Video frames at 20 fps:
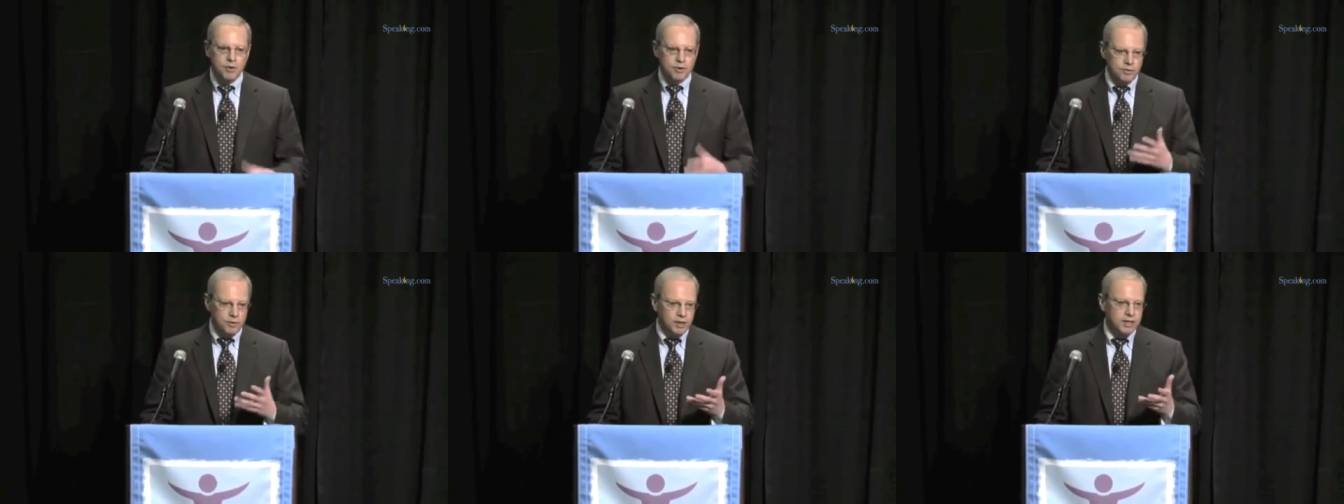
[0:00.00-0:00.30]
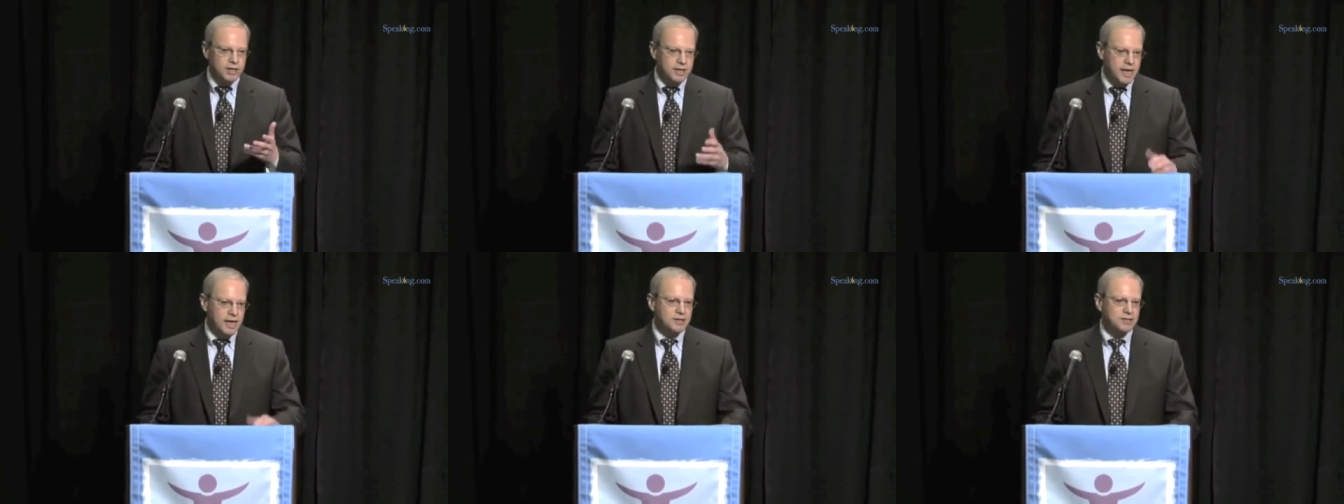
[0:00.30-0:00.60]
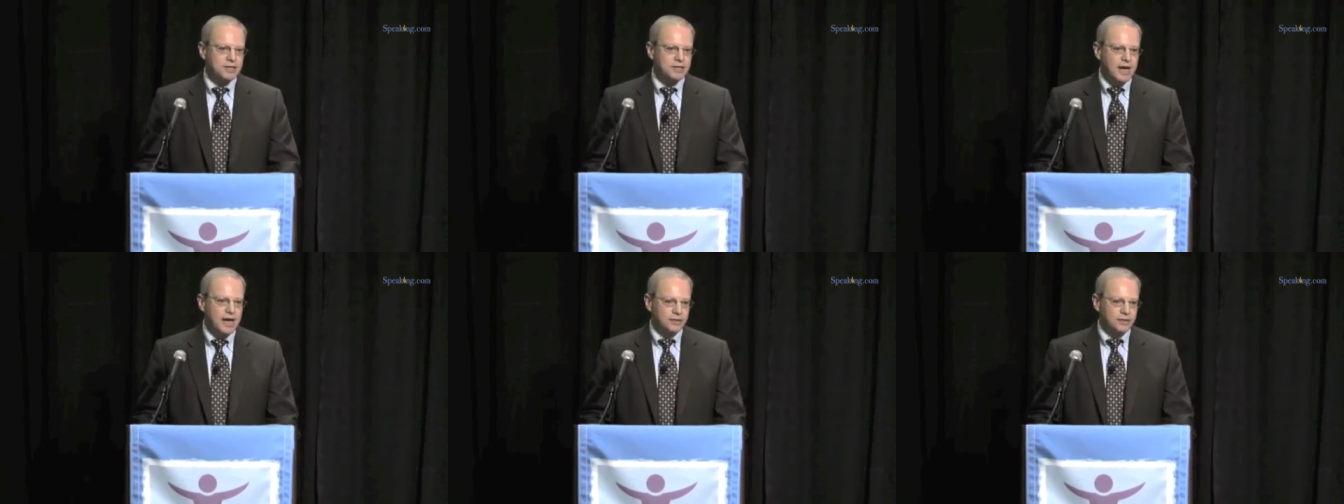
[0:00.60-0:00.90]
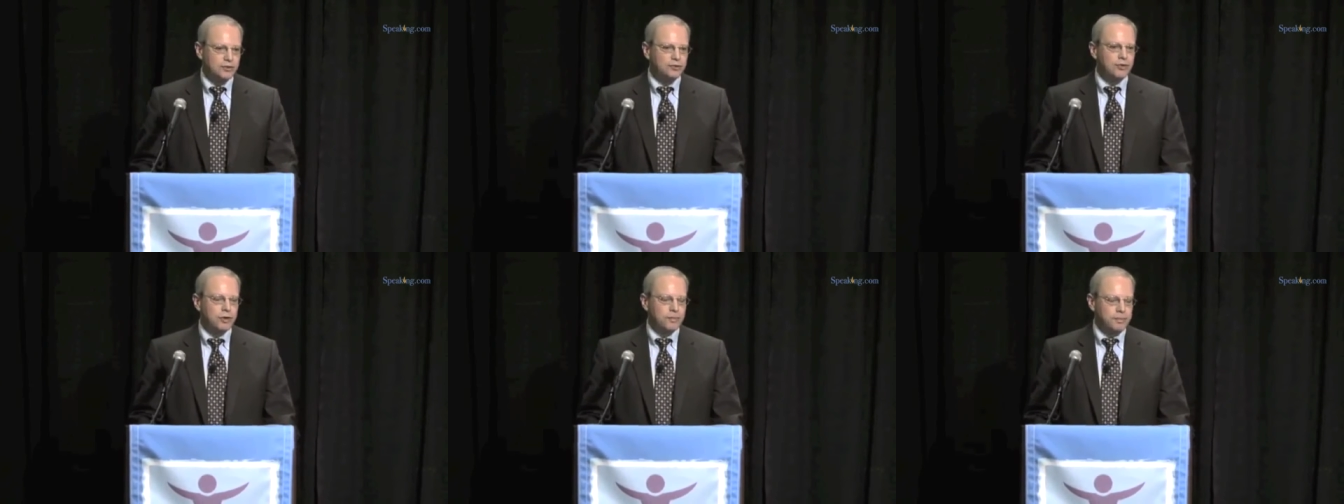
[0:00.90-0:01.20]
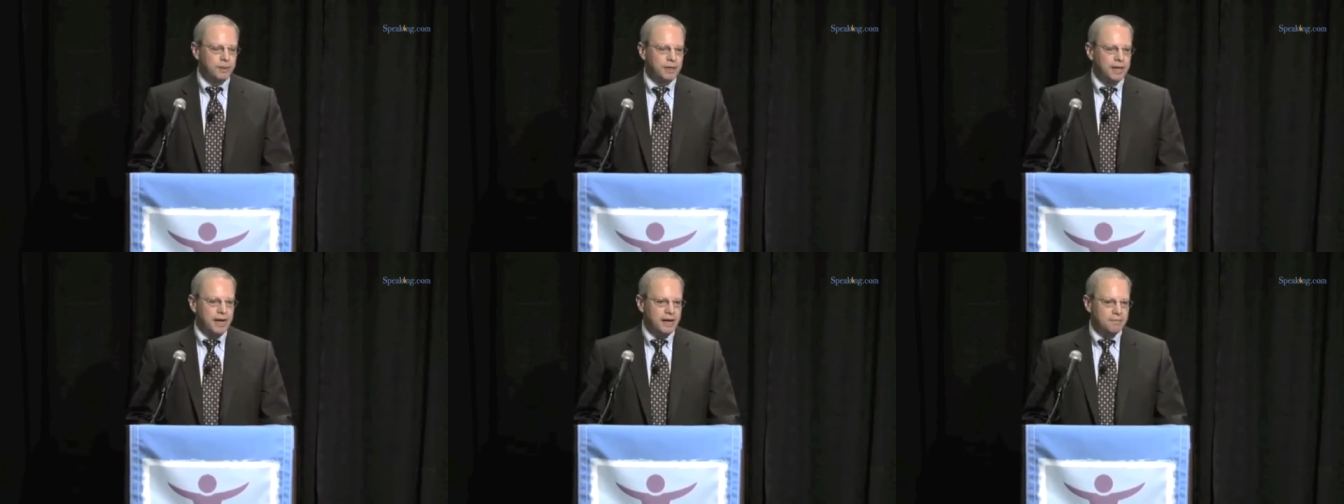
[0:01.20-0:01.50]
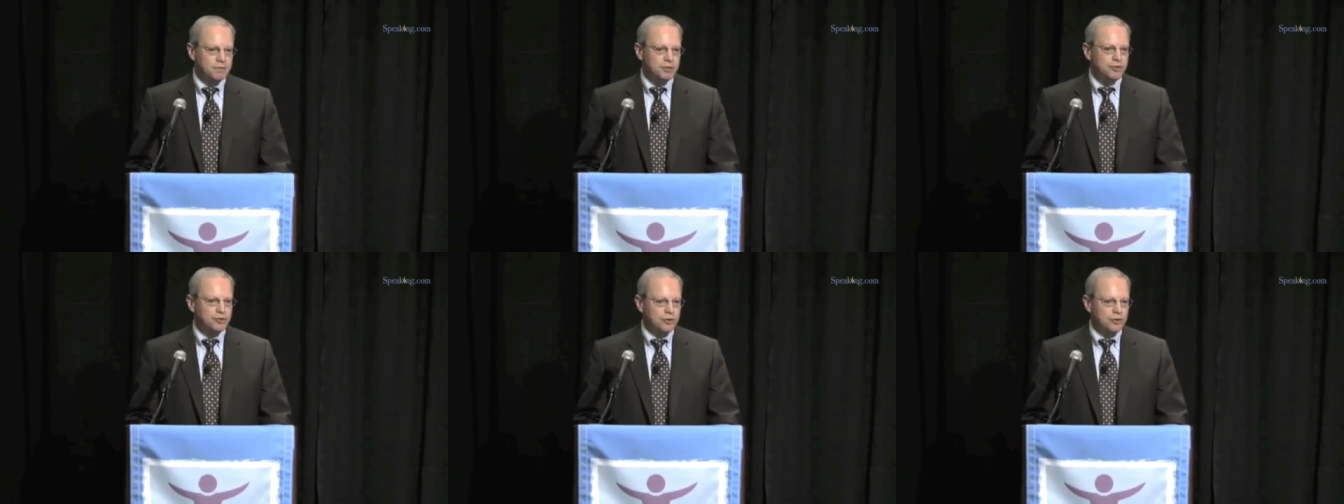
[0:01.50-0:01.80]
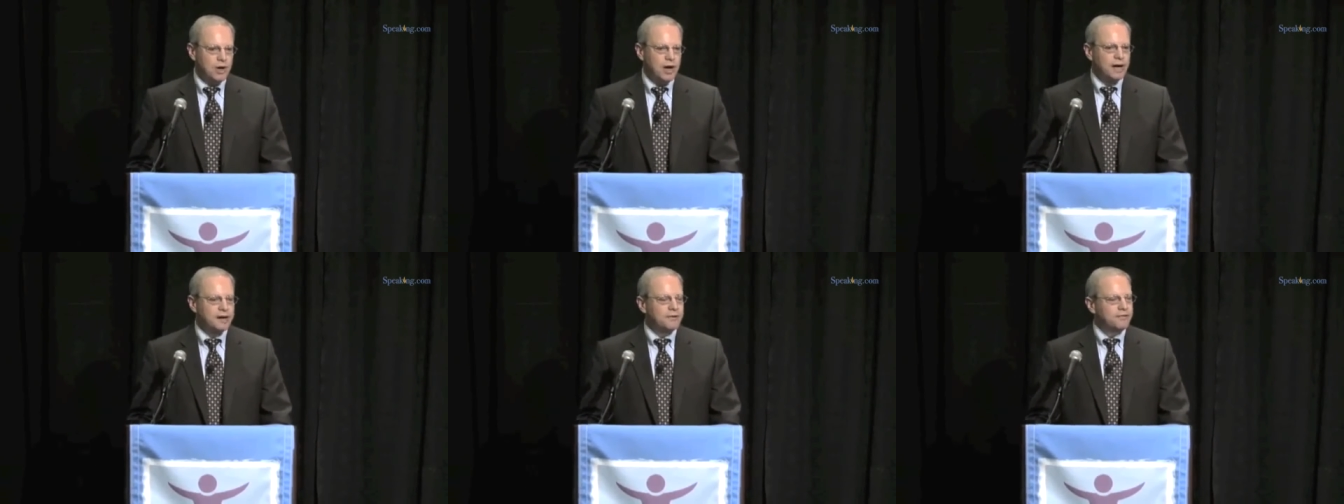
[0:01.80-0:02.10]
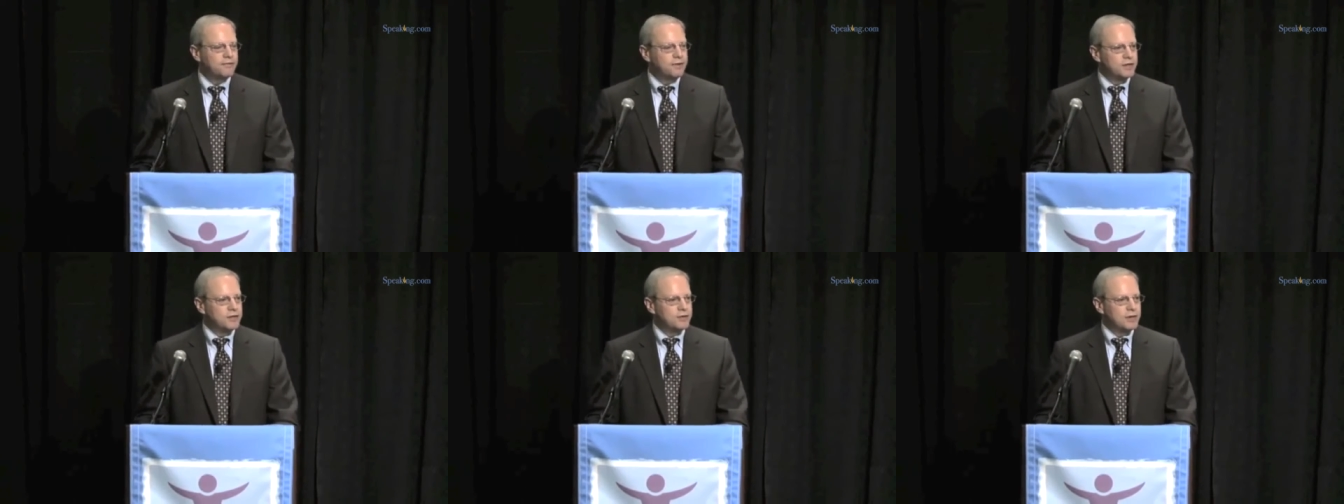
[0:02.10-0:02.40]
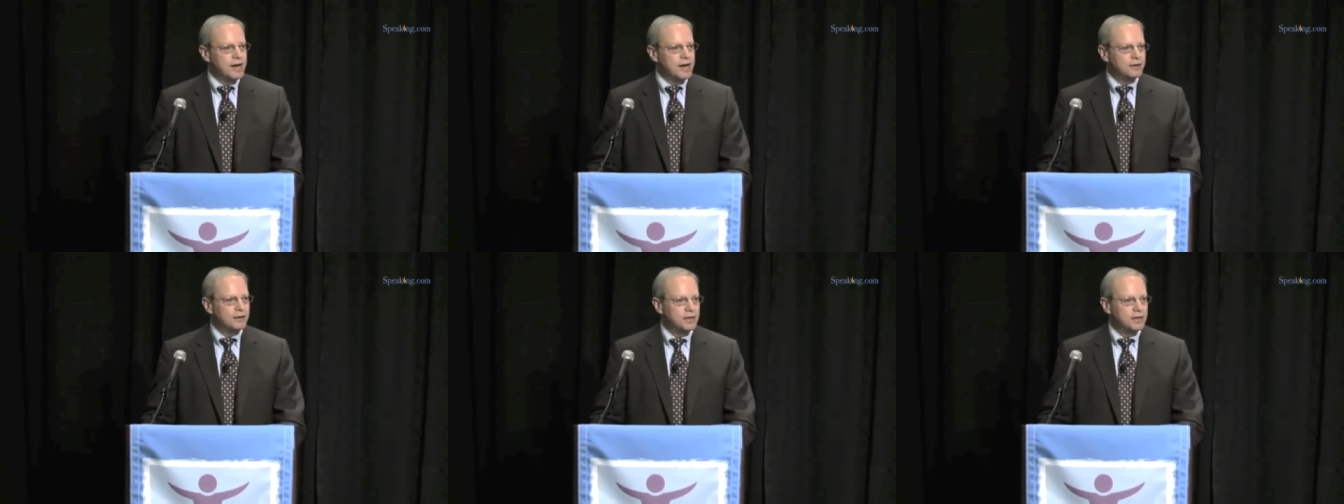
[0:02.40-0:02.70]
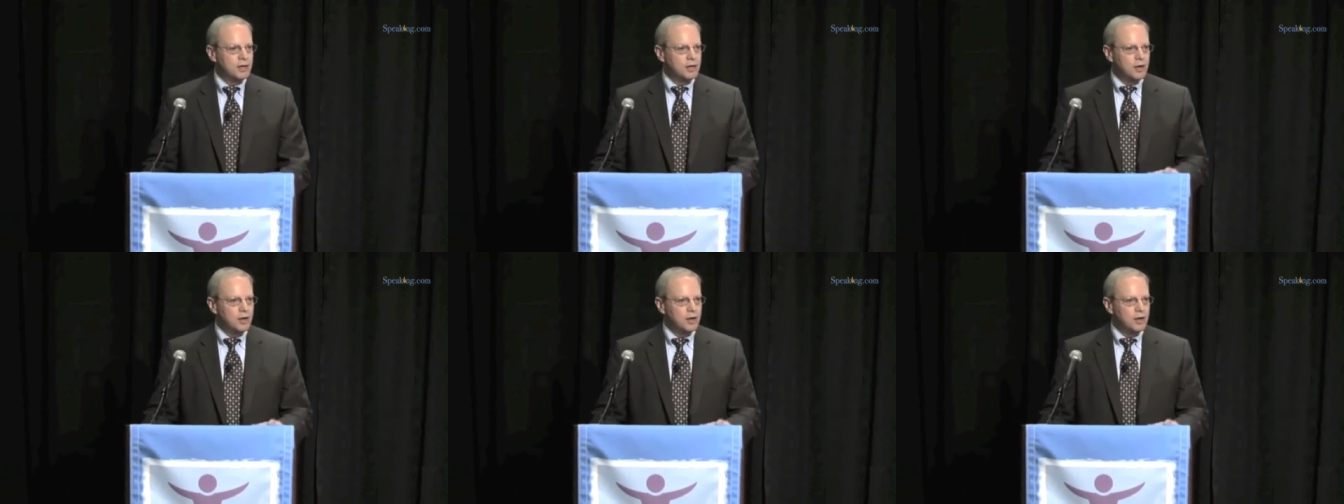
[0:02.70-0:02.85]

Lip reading: And really it gets at the triple aim, to try to figure out